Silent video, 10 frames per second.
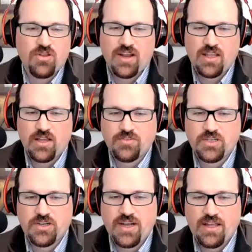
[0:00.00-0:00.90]
And I loved
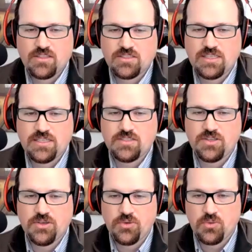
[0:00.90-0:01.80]
your analogy
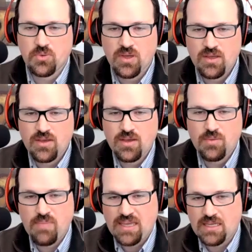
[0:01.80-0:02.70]
to
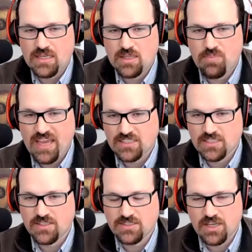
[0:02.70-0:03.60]
making the
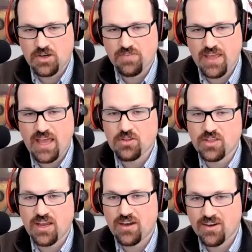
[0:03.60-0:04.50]
patient the center of the
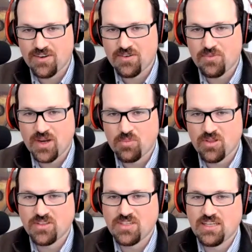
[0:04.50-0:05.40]
healthcare
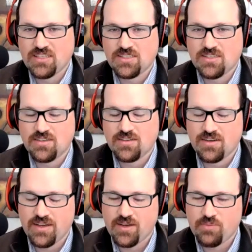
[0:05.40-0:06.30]
rehabilitation
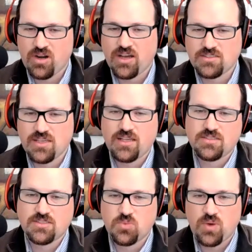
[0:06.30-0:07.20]

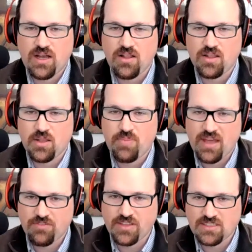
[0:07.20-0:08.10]
process as well, and the
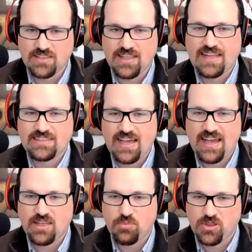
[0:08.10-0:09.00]
benefits that that's
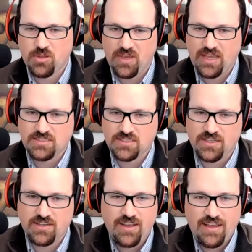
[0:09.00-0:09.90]
had to put the
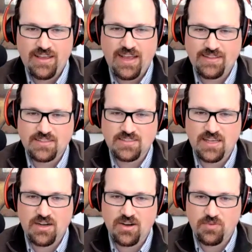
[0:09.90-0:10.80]
patient at the
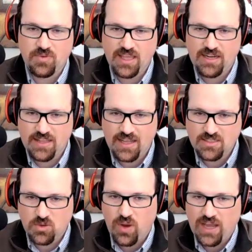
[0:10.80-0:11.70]
center, and relating
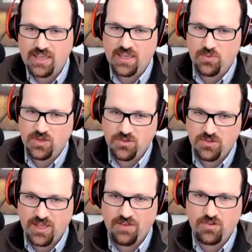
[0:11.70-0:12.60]
that to why can't we do
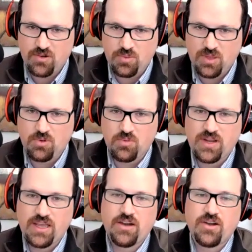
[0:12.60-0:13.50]
that for people
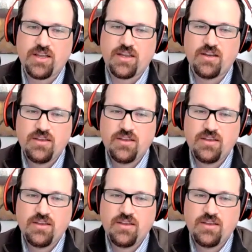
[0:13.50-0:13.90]
reentering